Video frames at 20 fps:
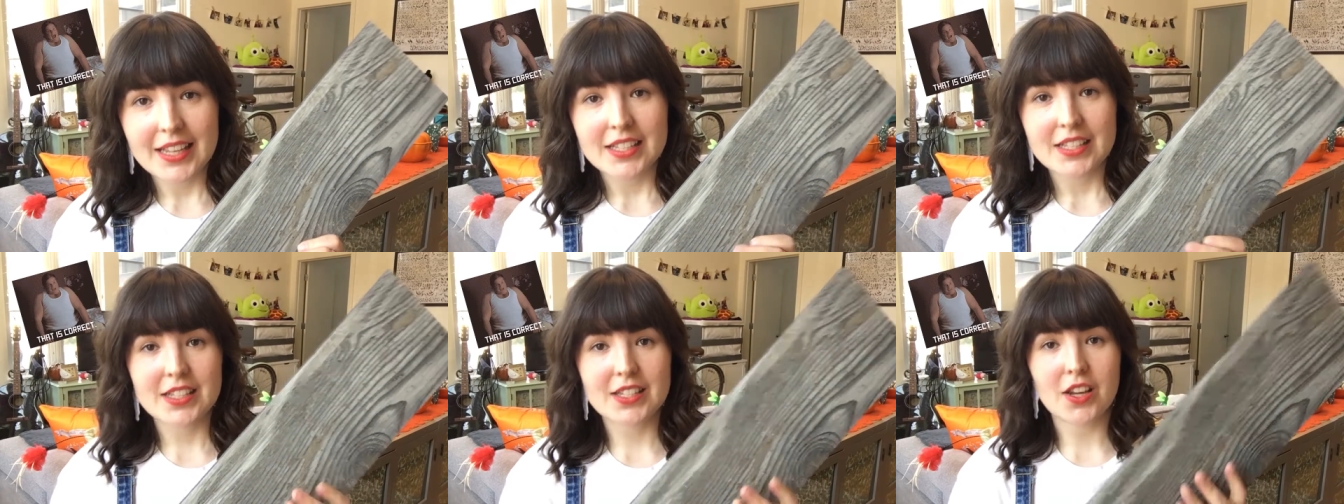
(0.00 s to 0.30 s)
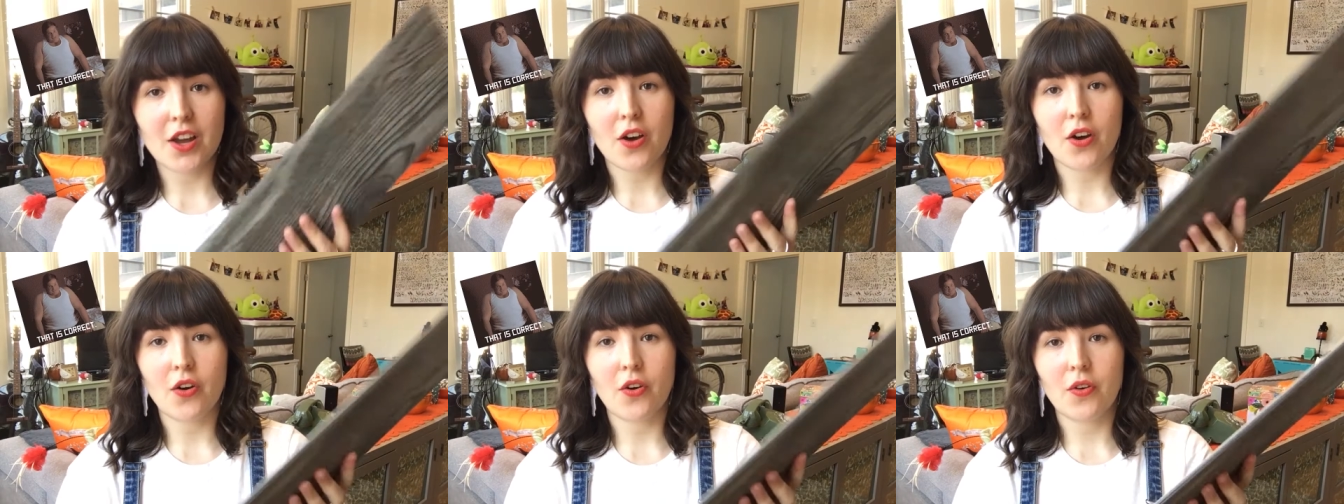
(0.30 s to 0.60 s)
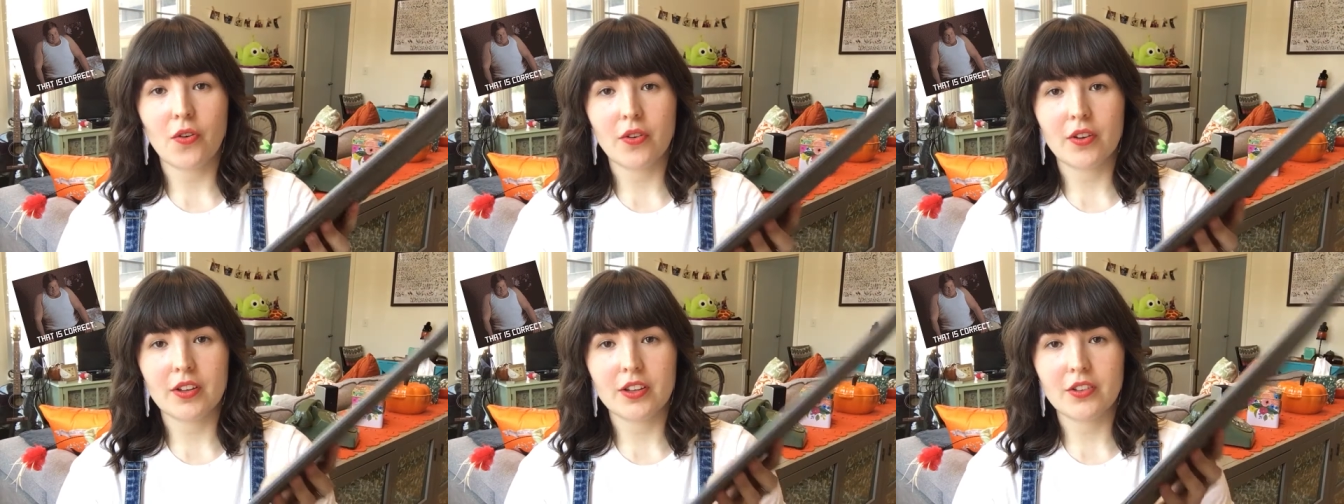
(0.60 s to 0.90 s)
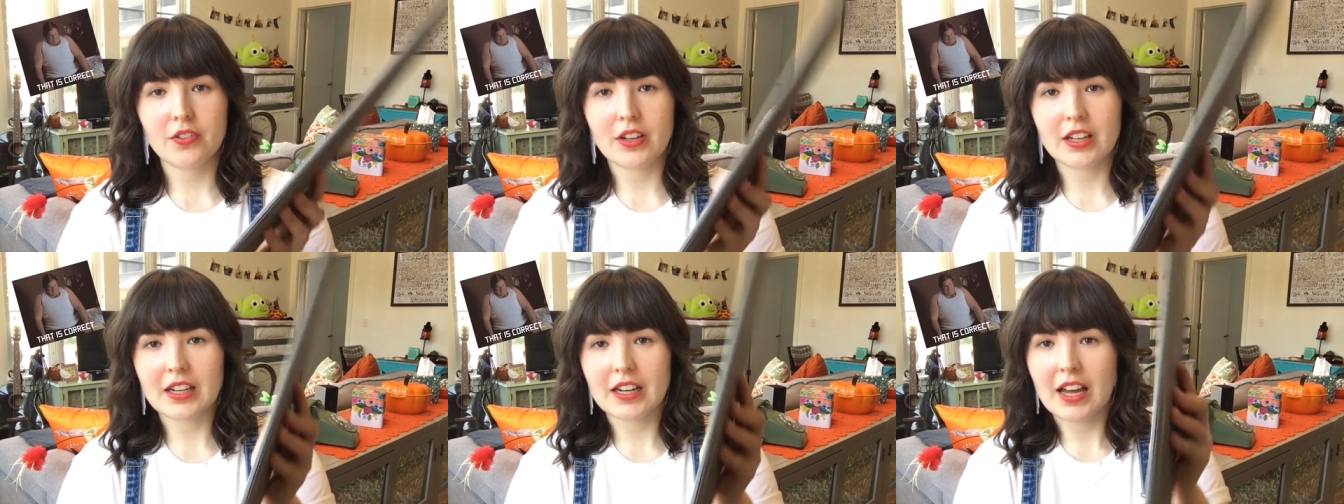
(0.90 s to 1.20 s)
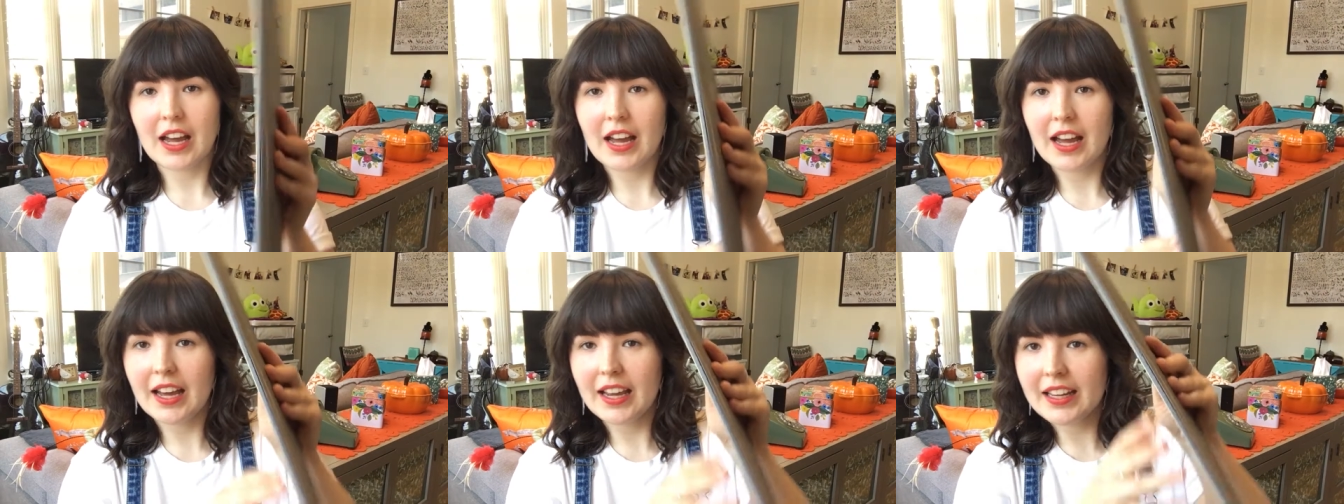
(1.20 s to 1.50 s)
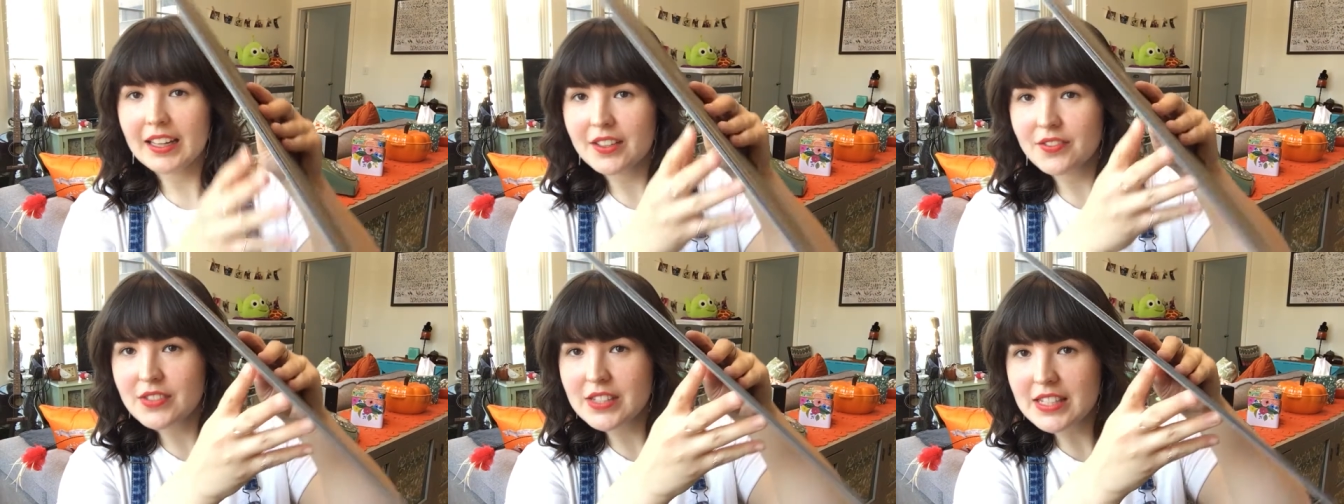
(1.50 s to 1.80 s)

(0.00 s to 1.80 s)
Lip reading: So you can kind of